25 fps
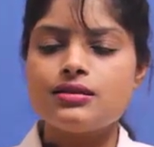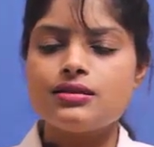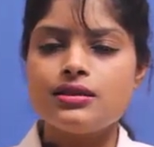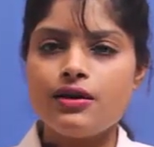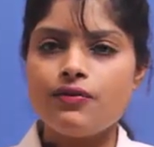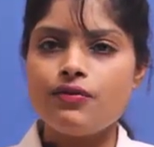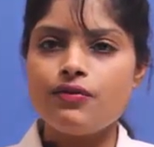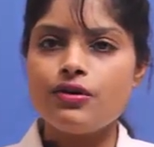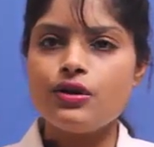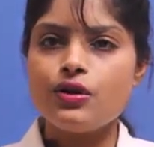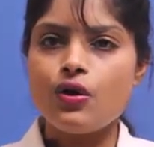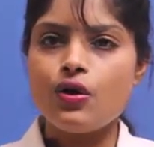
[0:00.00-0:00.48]

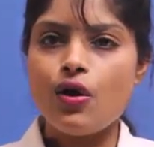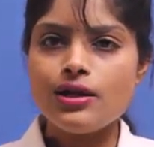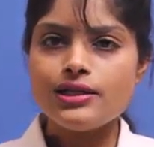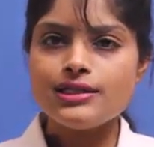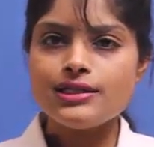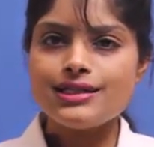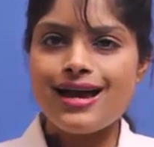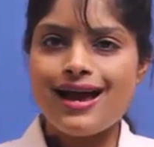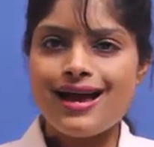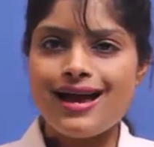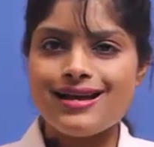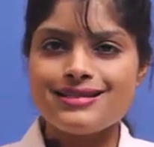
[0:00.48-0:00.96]
they were
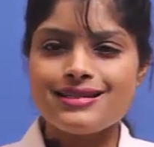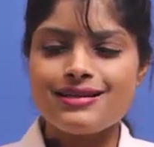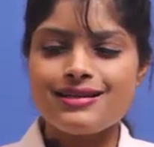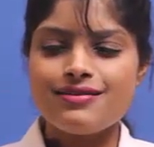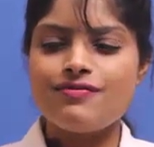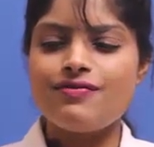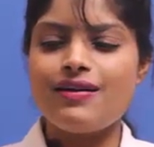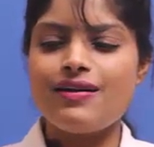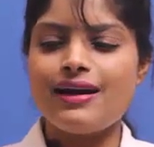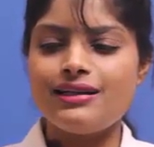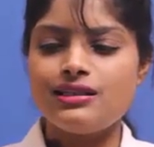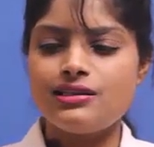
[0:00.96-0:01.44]
not as
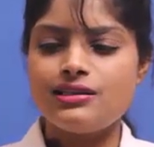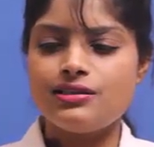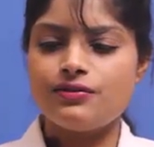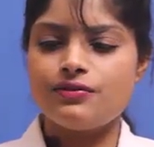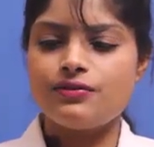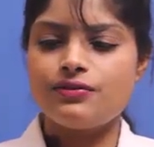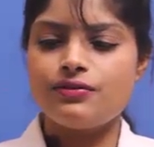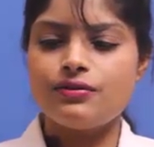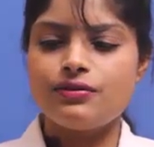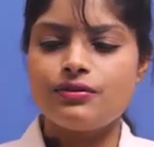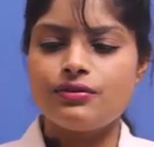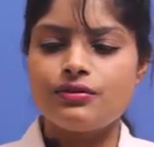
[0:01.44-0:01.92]

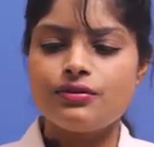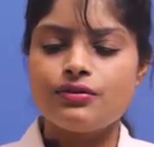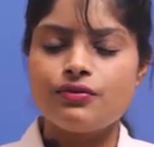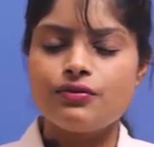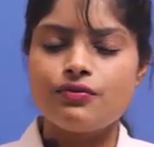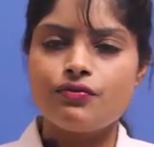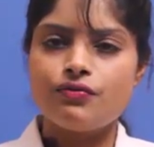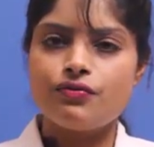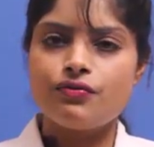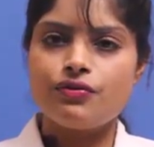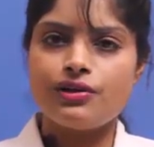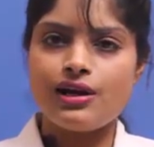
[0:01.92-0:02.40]
effective,
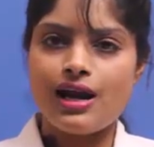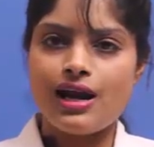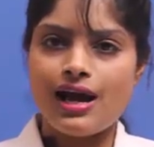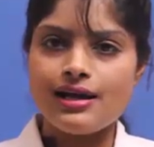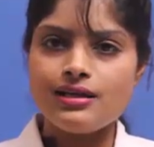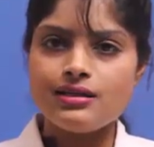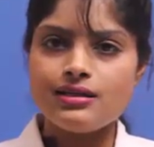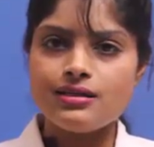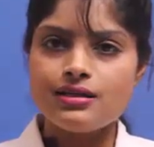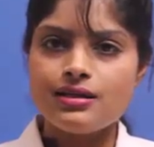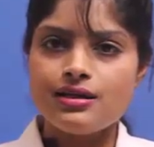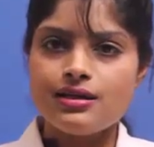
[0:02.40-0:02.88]

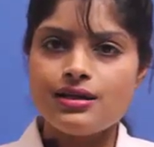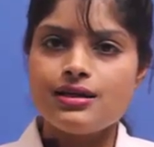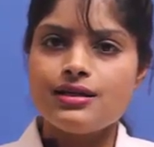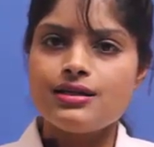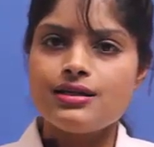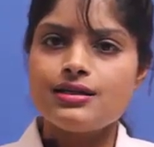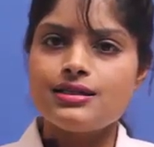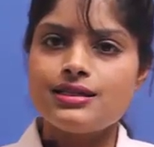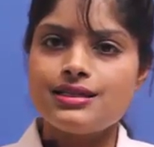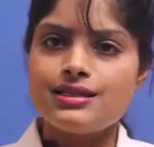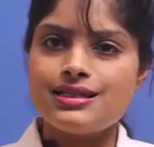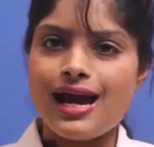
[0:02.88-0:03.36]
whereas
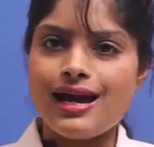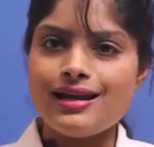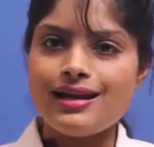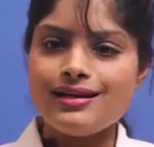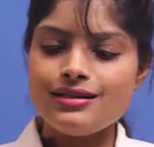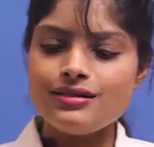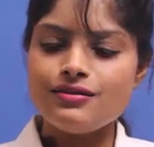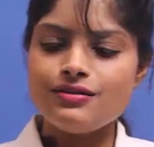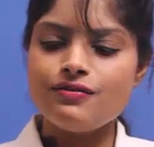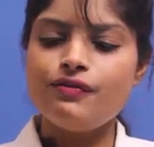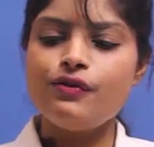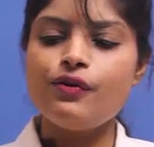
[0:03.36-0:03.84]

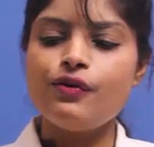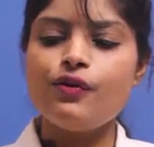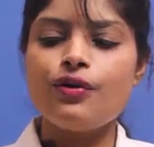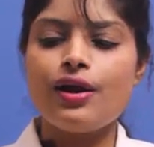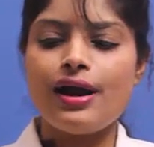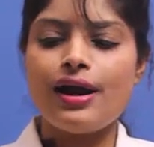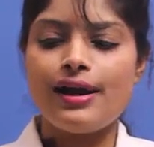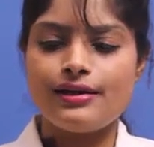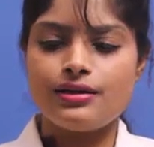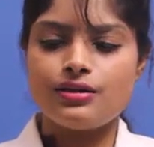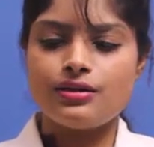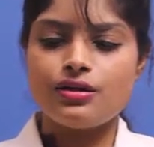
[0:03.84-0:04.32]
stannous
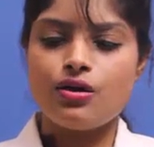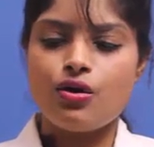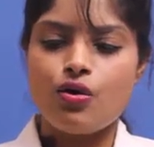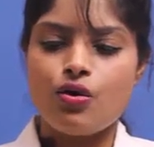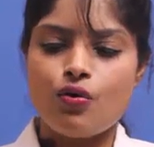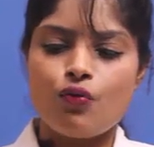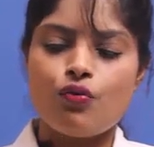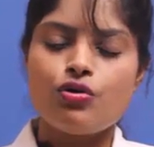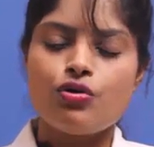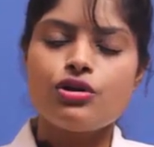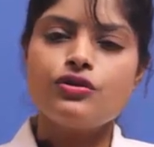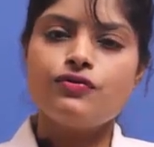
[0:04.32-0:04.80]
fluoride
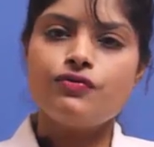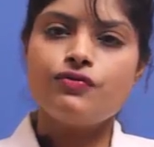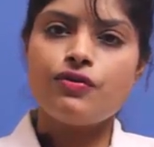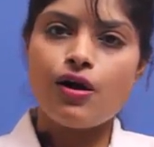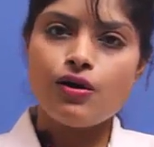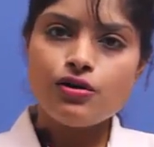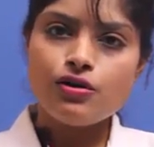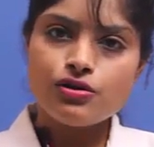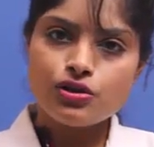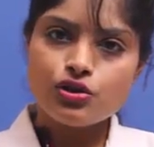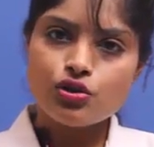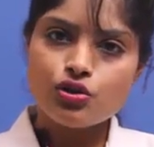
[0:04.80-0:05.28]
was
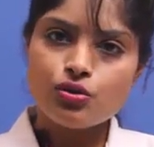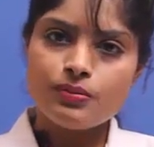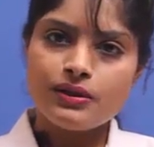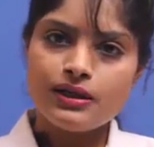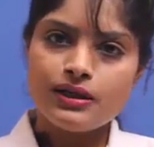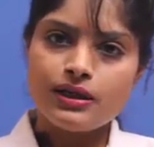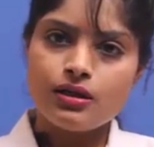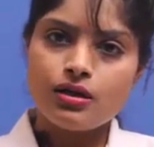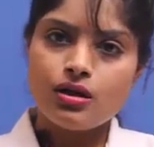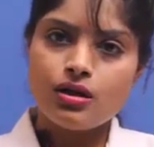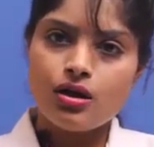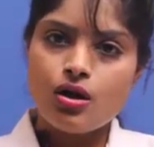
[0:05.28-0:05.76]
found to
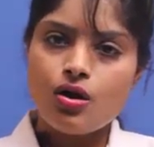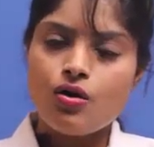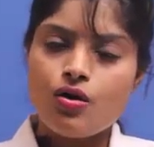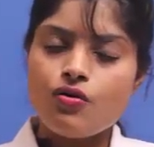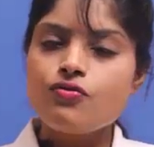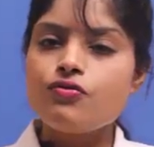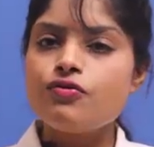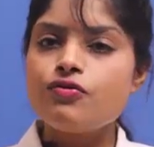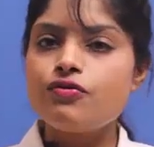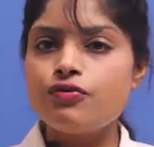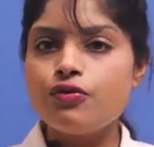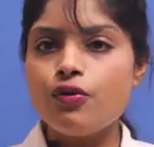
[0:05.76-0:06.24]
be
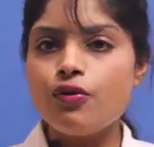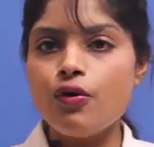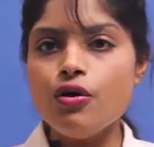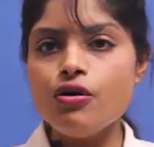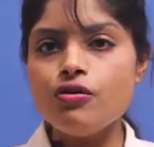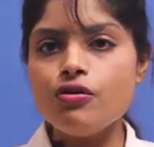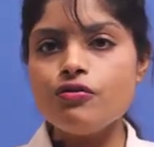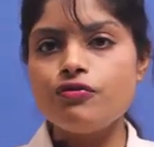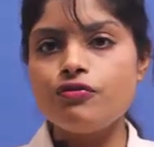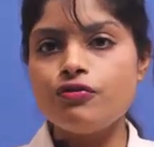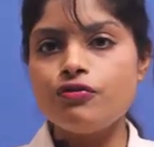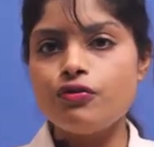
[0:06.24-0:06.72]

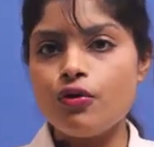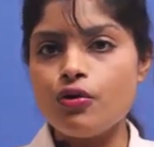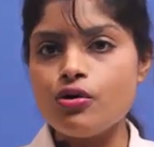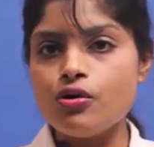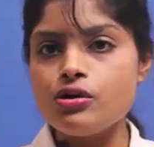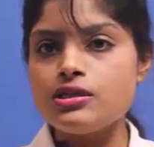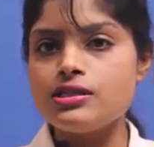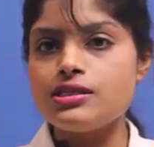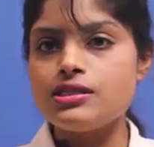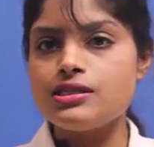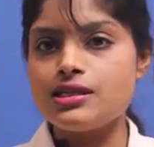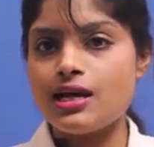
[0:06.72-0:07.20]

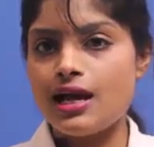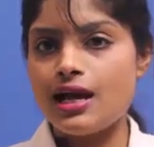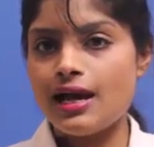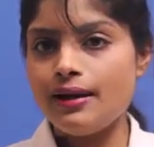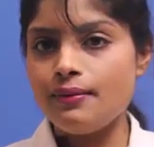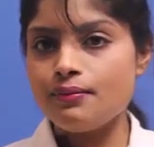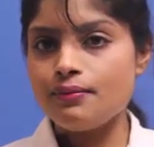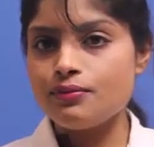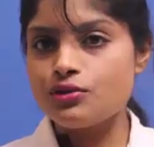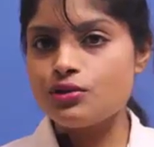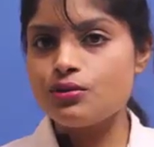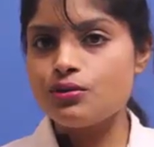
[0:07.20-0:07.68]
four-fold
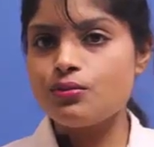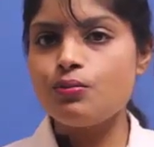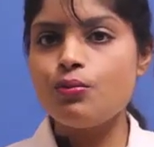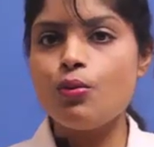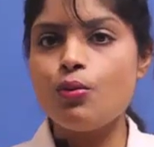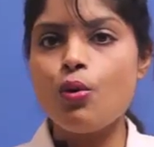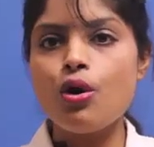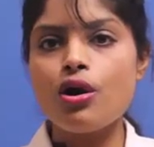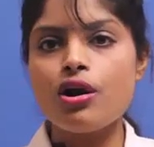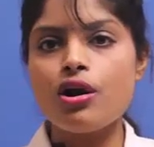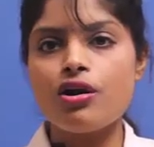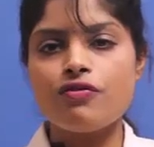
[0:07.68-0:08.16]
times
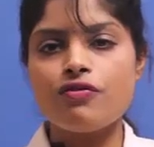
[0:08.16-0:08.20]
more